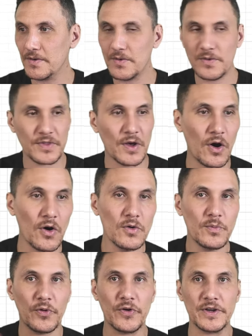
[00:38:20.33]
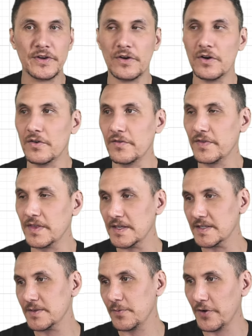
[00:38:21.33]
the whole point of
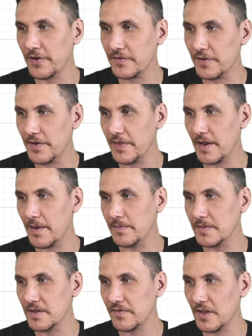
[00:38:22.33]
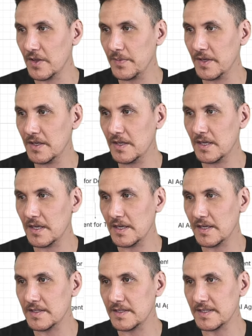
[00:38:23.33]
this workflow that I'm developing
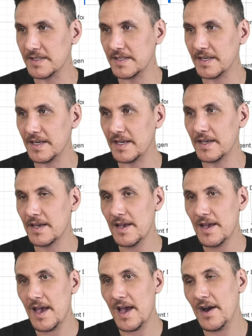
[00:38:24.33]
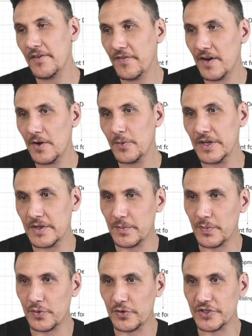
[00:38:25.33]
is to see how far we can
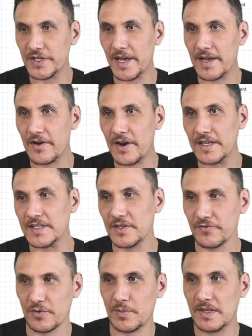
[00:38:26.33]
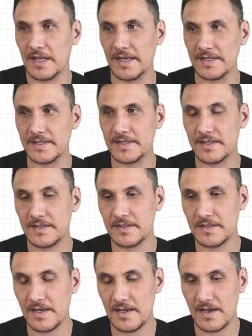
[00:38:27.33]
push AI to replace
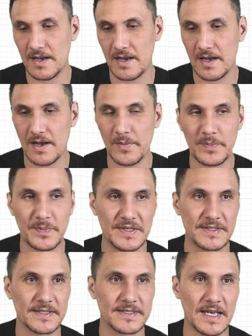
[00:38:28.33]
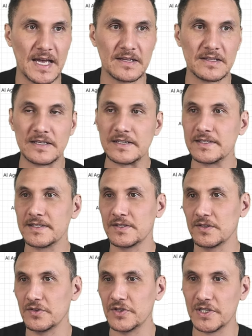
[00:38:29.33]
business analysts,
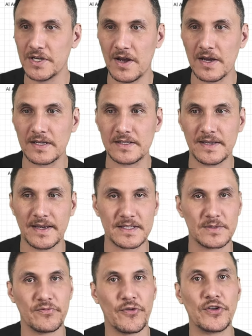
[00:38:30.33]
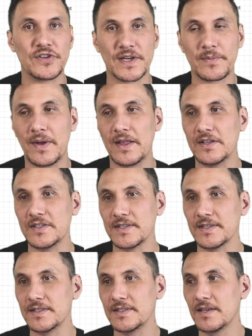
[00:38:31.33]
solution architects, project managers,